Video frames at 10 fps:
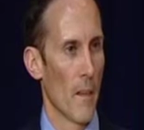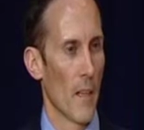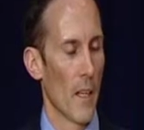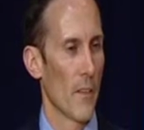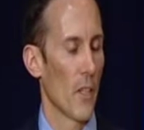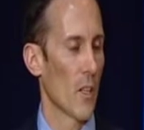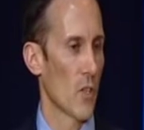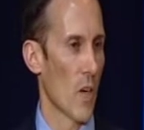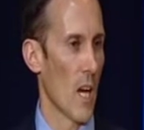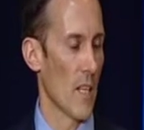And I think
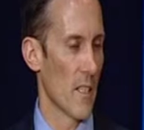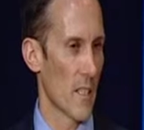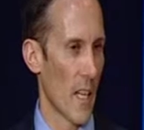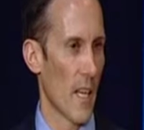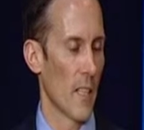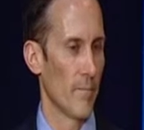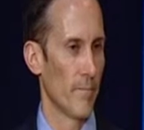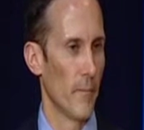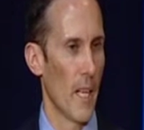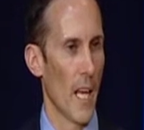Australians are
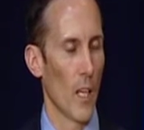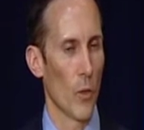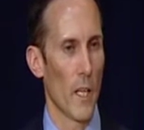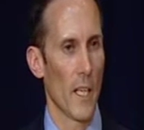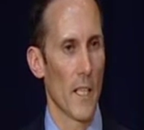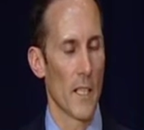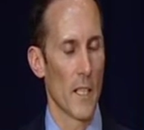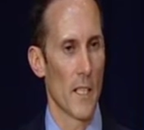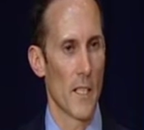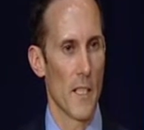now looking at
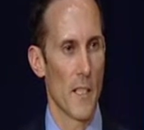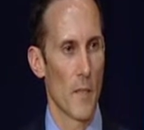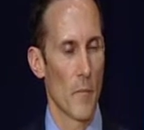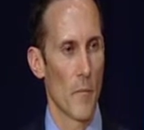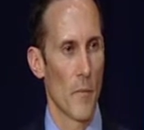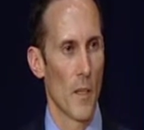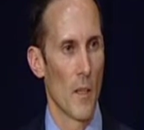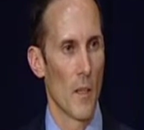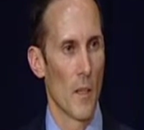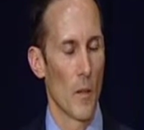a system
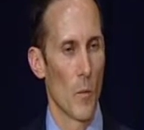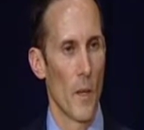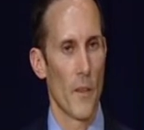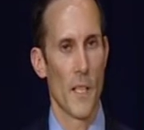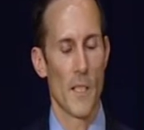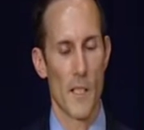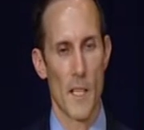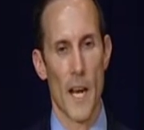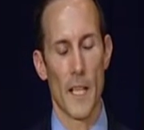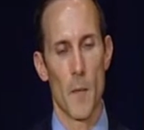where things are
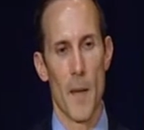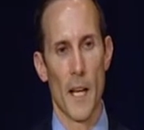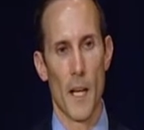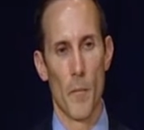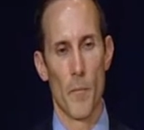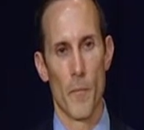starting to back up,